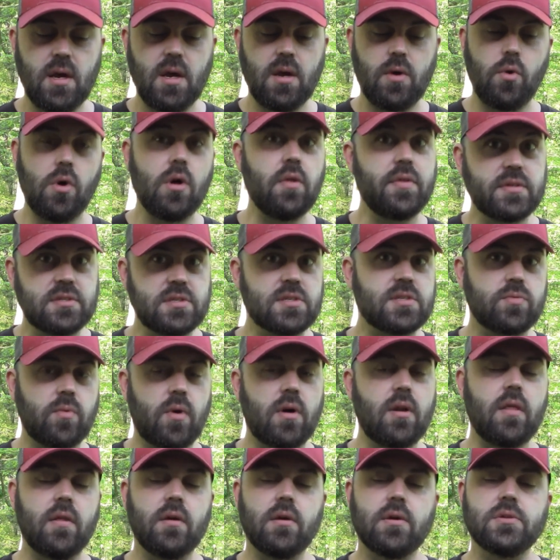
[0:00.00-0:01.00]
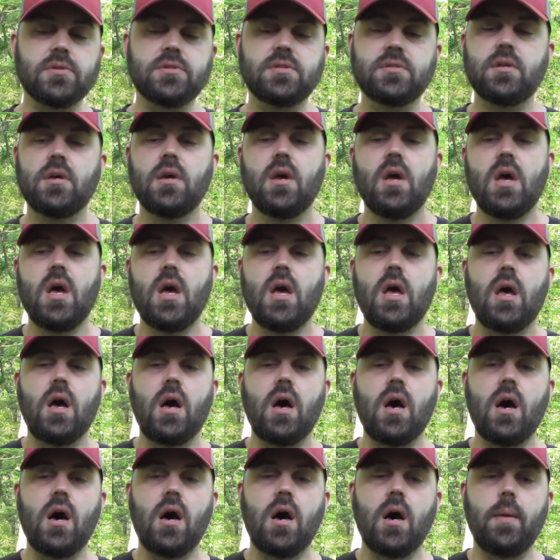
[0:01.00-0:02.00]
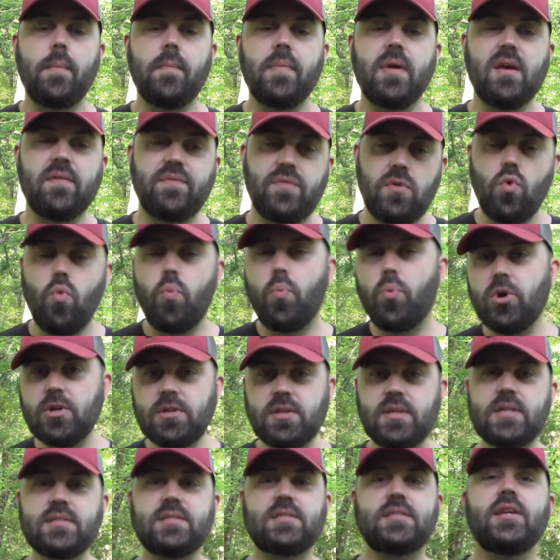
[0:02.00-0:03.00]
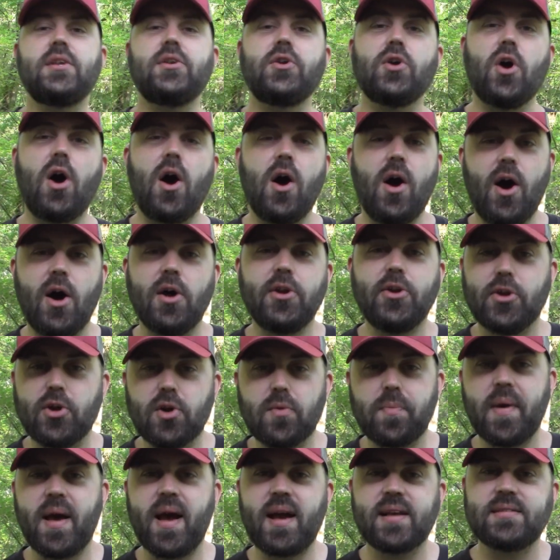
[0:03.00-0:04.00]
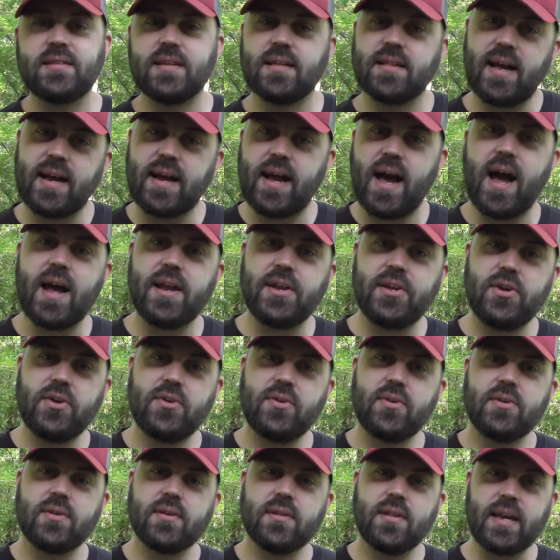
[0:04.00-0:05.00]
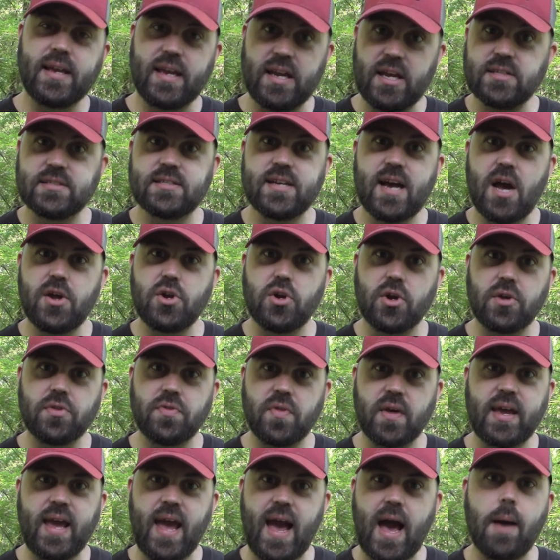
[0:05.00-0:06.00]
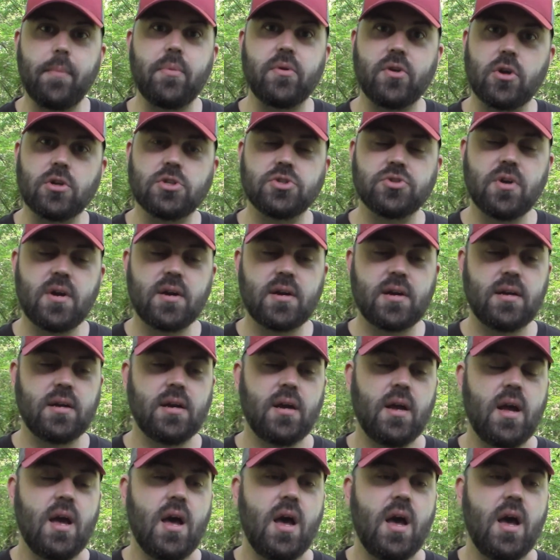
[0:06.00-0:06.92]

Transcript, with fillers: Well, this is one of those. Um, if you put this in your under your back seat like I do, like inside your the cab of your truck,